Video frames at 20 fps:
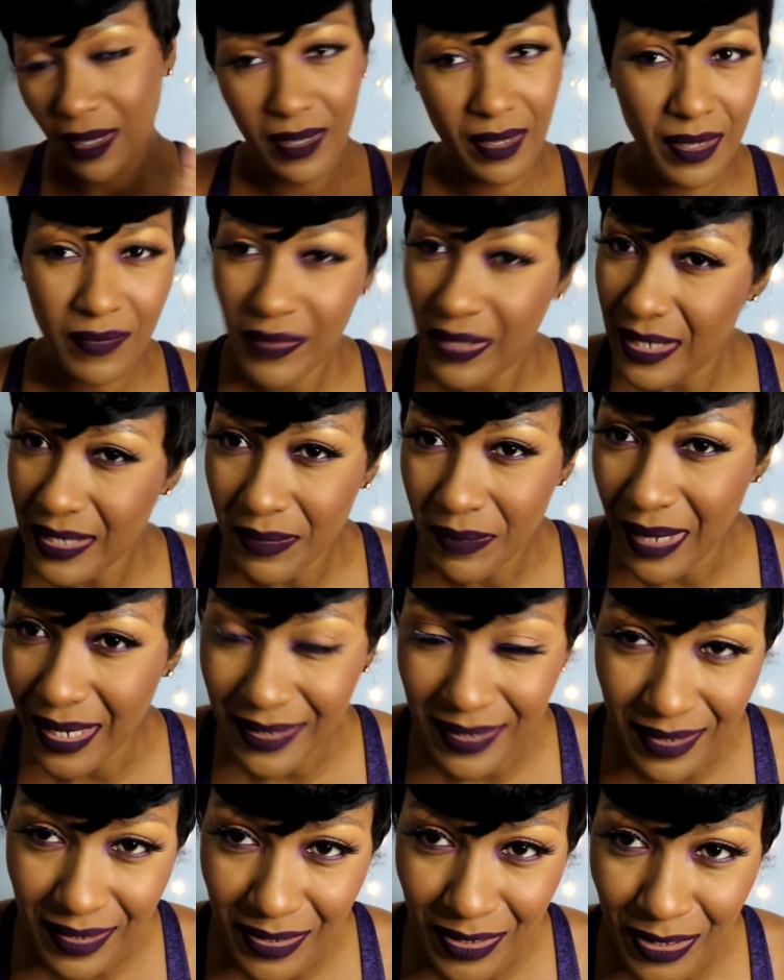if it doesn't
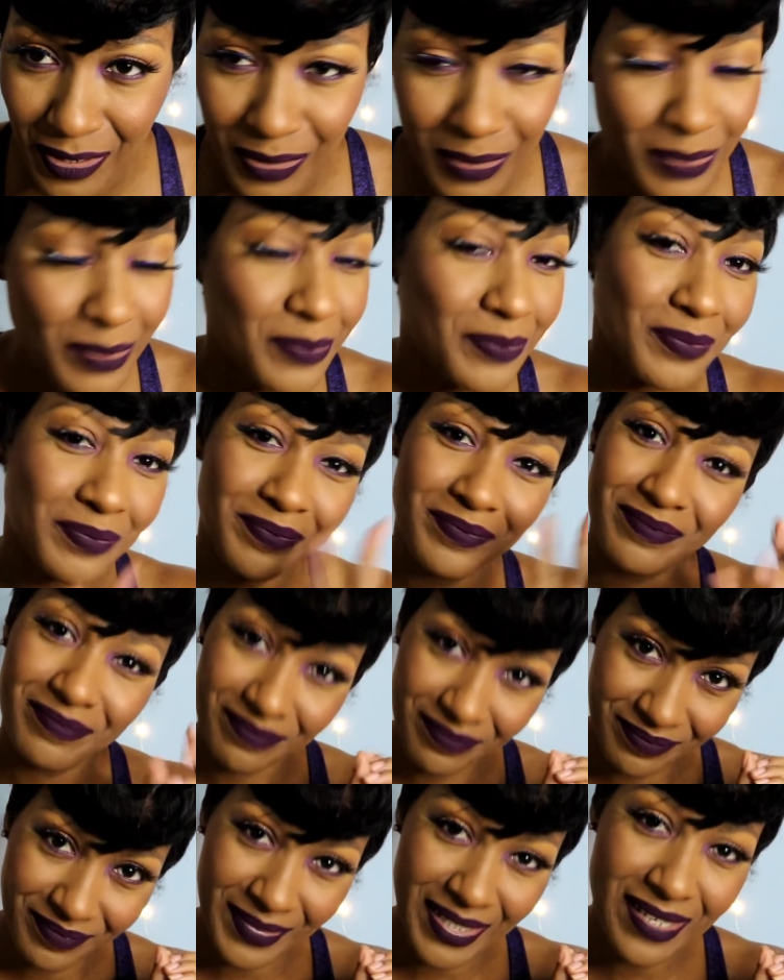matter to you,
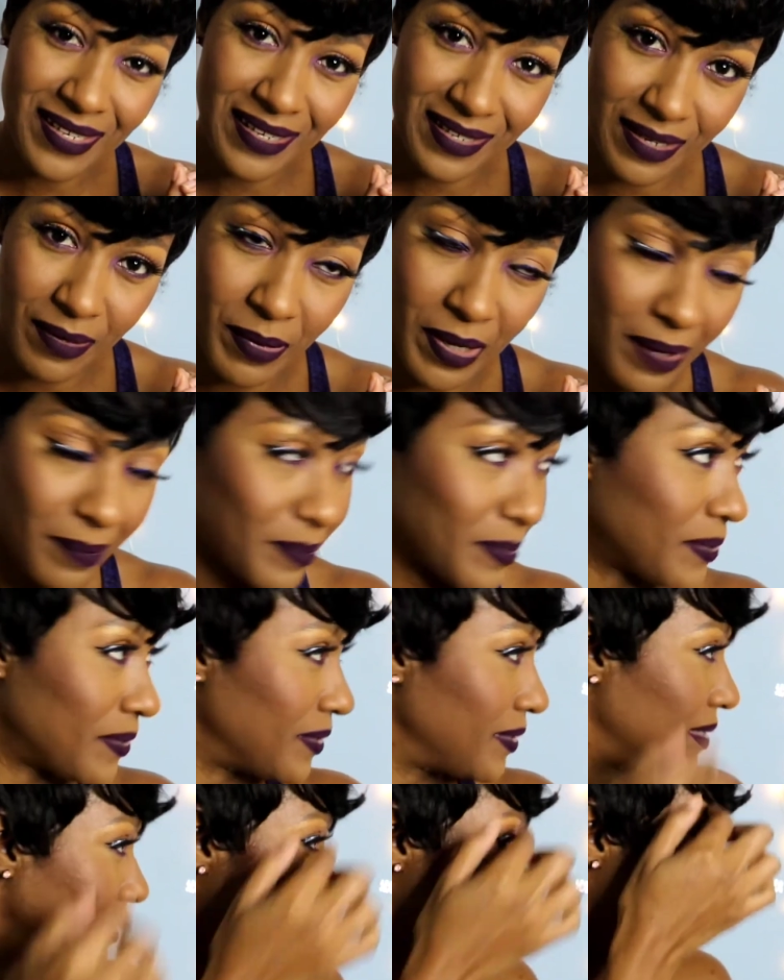this is a bop.
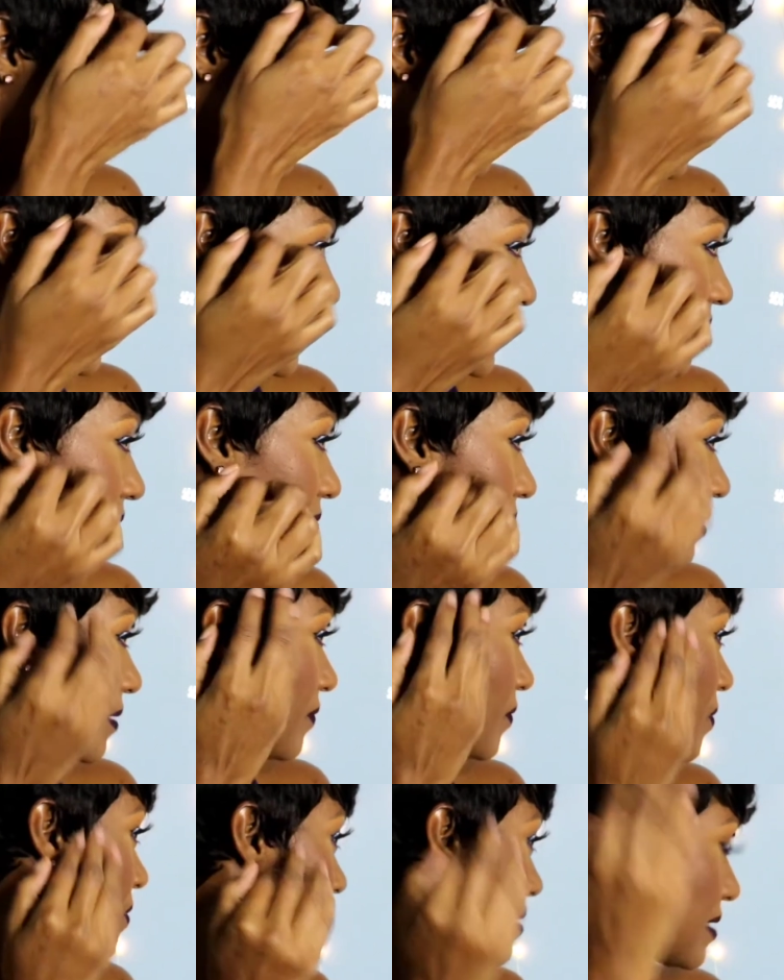Alright, of
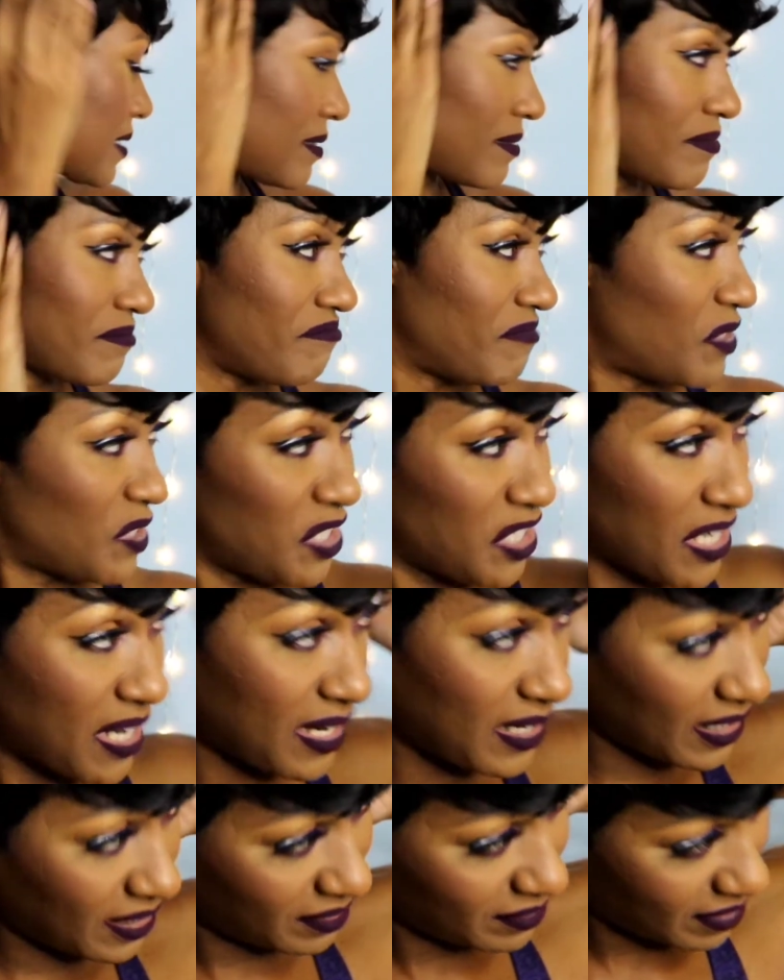course, no
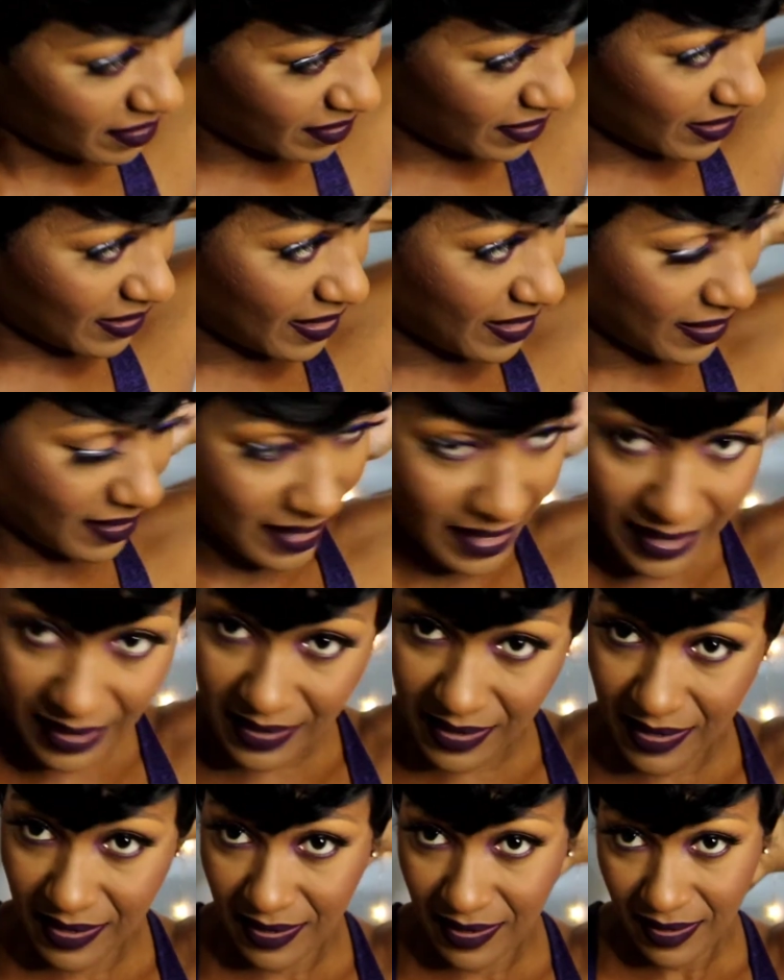shedding, nothing like
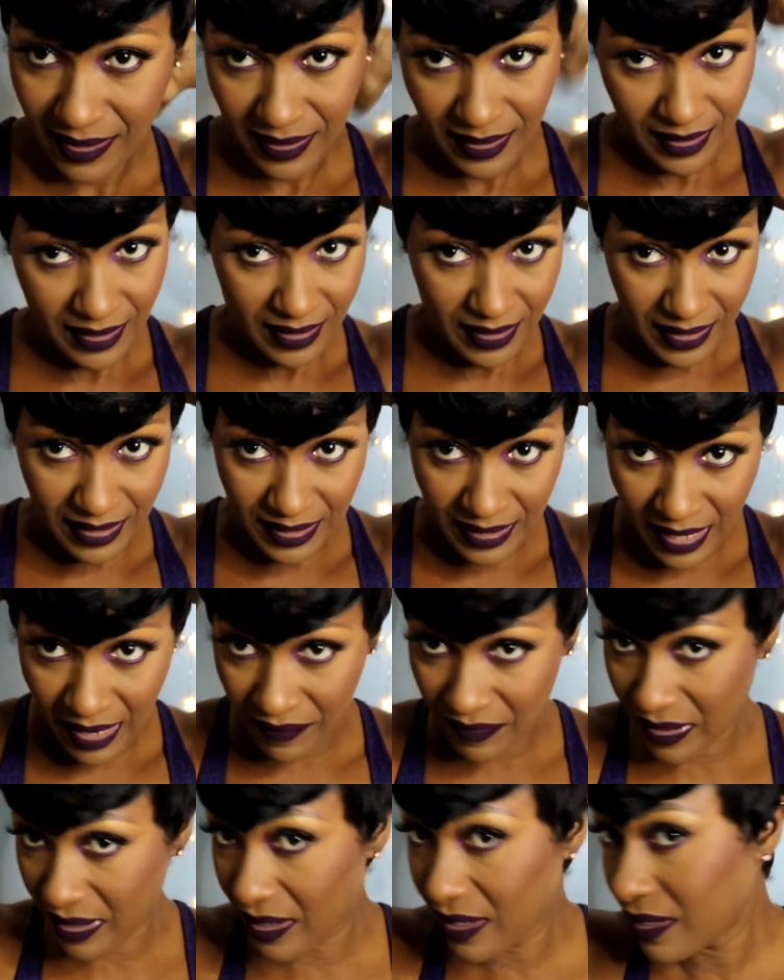that. It didn't have
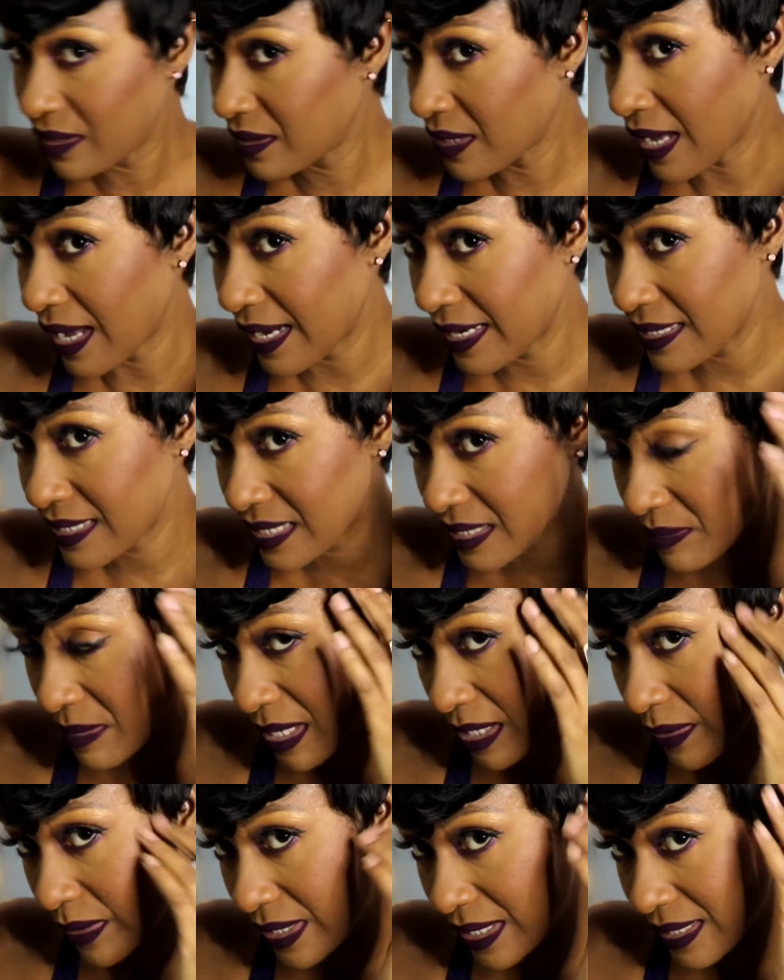a high
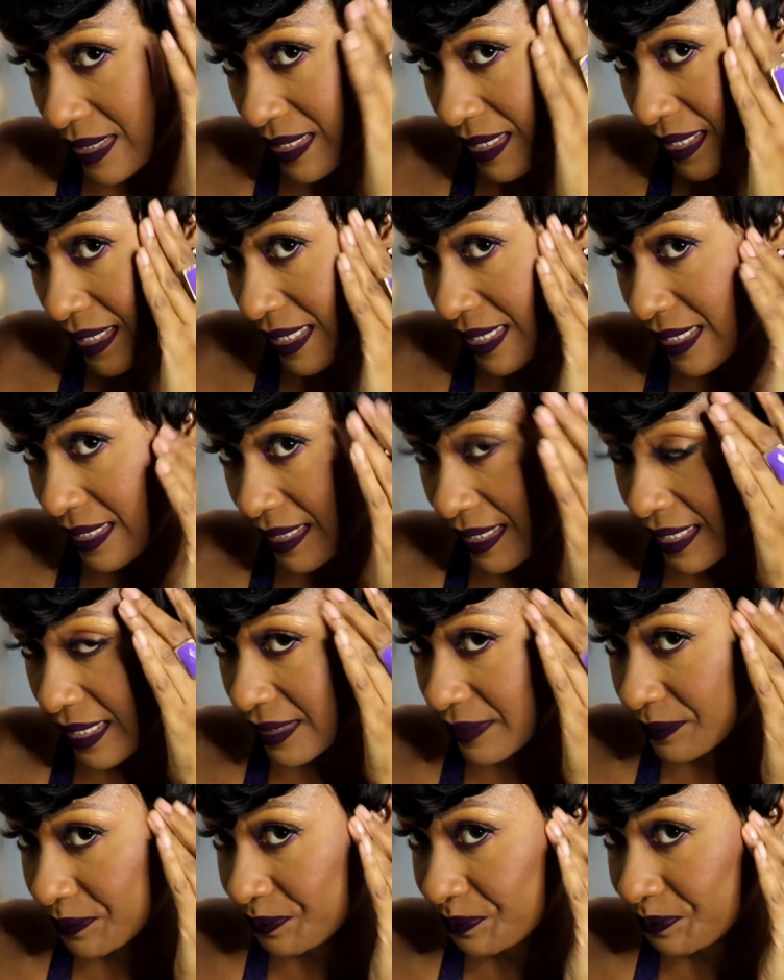smell or anything like that.